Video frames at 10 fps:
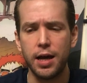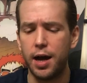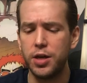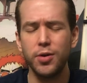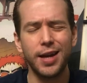You
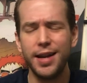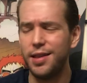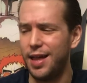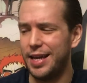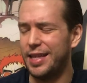can kind
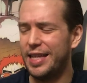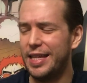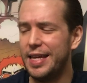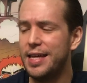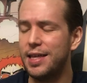of like
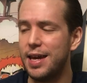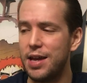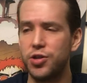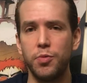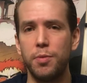see the
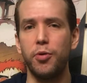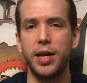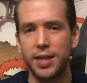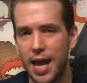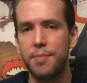engine when
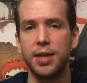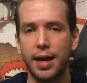playing the game.